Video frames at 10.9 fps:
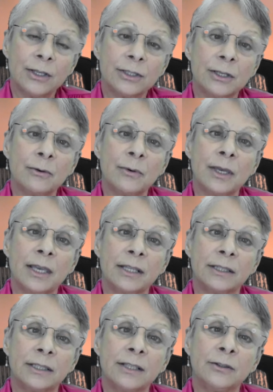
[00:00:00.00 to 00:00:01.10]
So
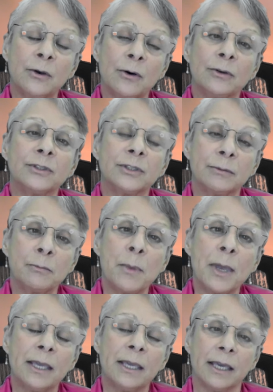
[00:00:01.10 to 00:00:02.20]
it did not
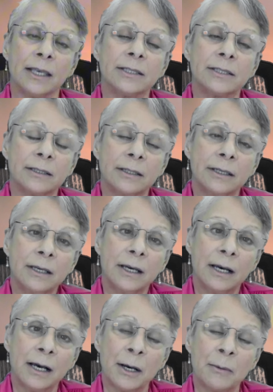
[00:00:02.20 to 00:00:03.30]
make it
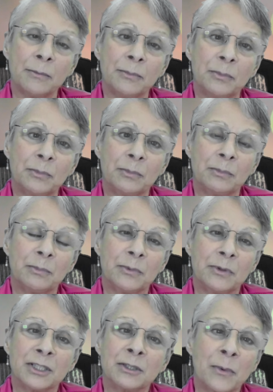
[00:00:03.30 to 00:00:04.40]
um,
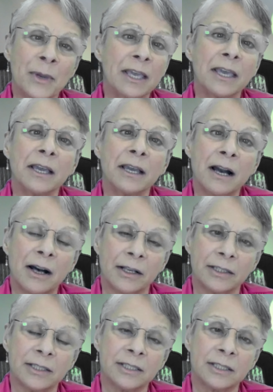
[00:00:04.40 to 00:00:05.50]
the swinging
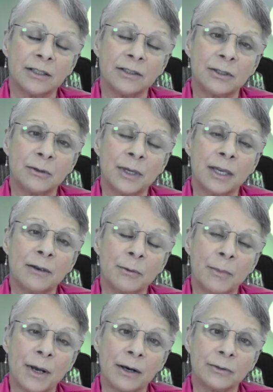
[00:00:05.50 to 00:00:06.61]
cups that you hear
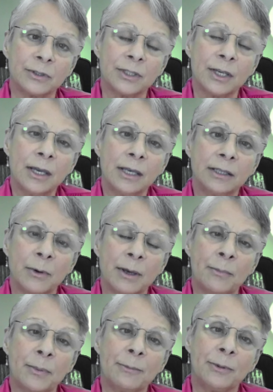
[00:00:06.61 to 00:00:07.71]
about,
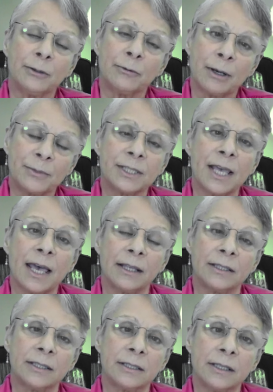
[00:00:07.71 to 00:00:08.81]
where people are upset.